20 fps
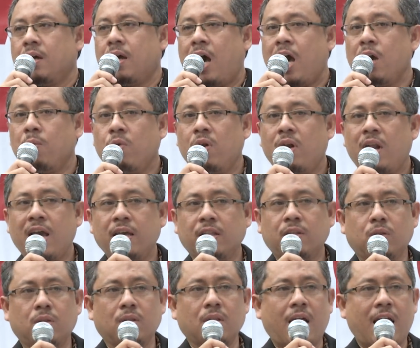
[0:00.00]
I would
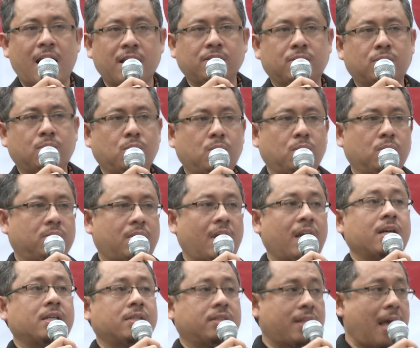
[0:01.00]
like us to
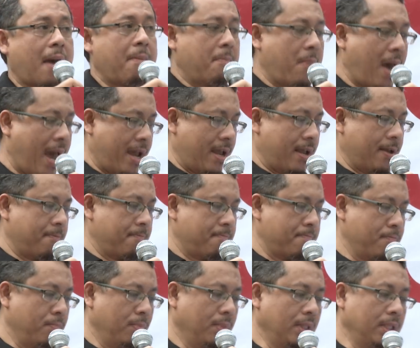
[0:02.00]
take a step back
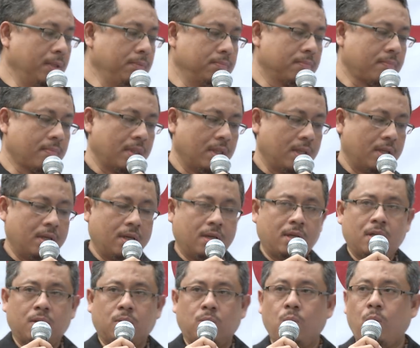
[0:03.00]

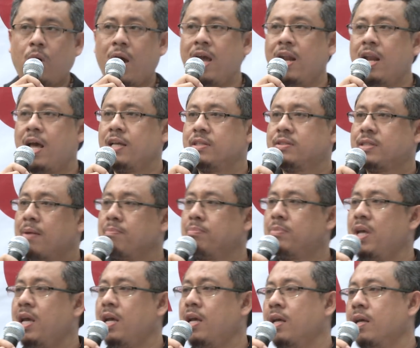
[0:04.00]
to highlight
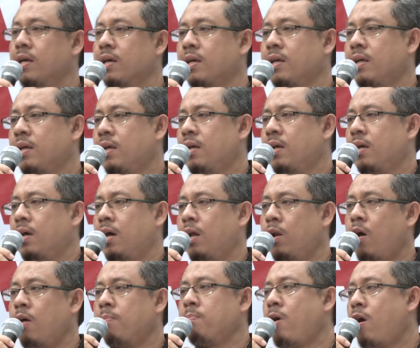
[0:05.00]
something a
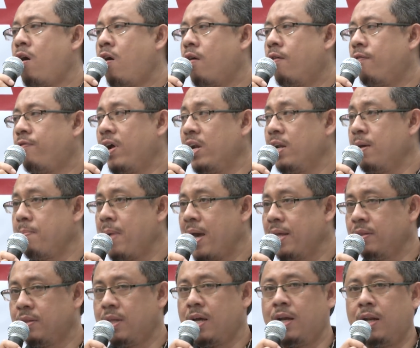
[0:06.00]
lot more
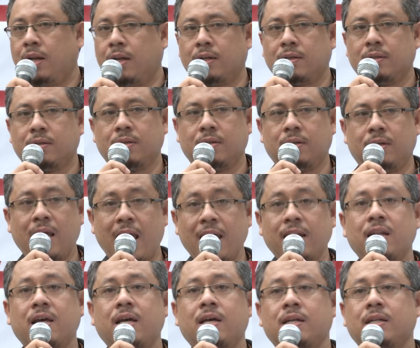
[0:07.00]
fundamental
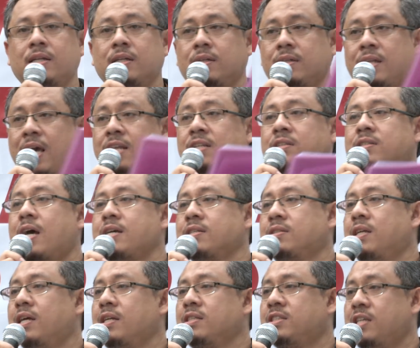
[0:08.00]
than
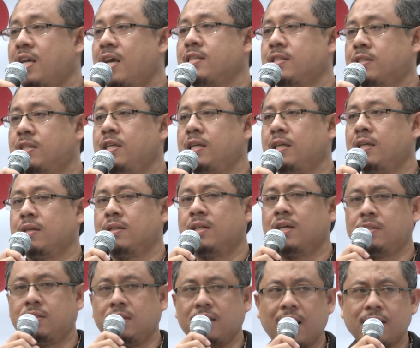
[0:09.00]
just the GST. The
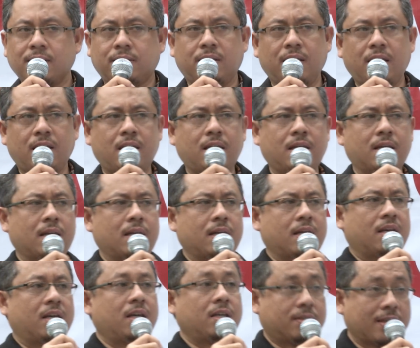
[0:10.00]
GST
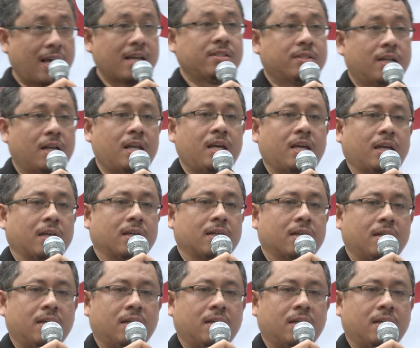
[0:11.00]
essentially